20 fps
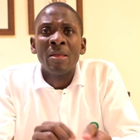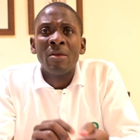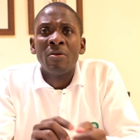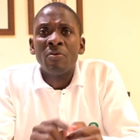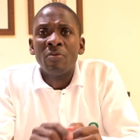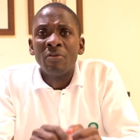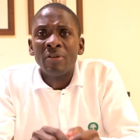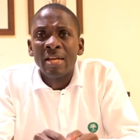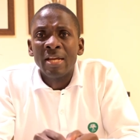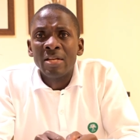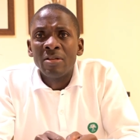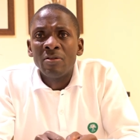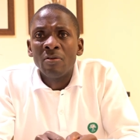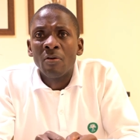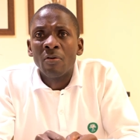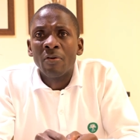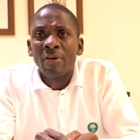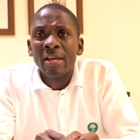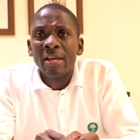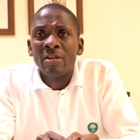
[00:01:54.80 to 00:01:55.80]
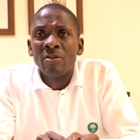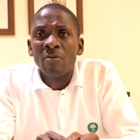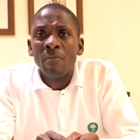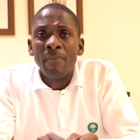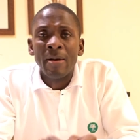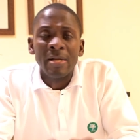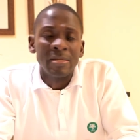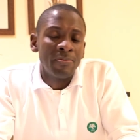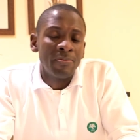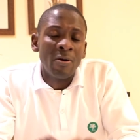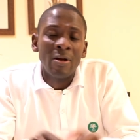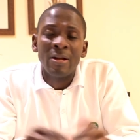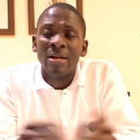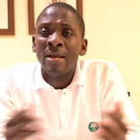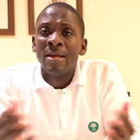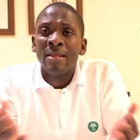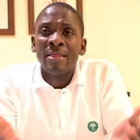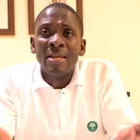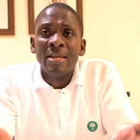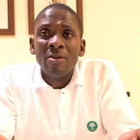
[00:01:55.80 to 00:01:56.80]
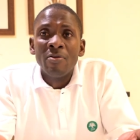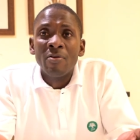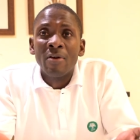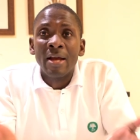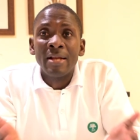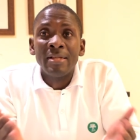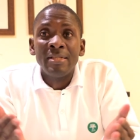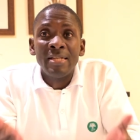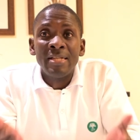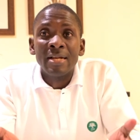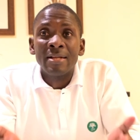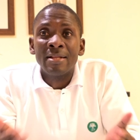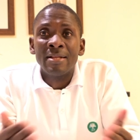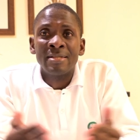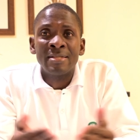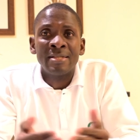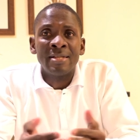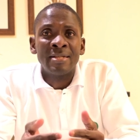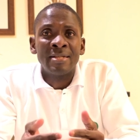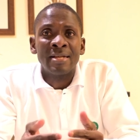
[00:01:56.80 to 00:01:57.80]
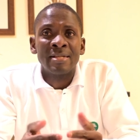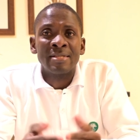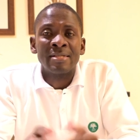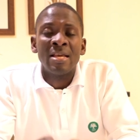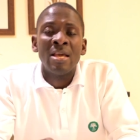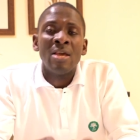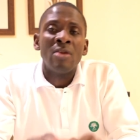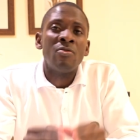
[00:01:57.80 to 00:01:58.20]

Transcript: You get your create your passport. Then you can check the status.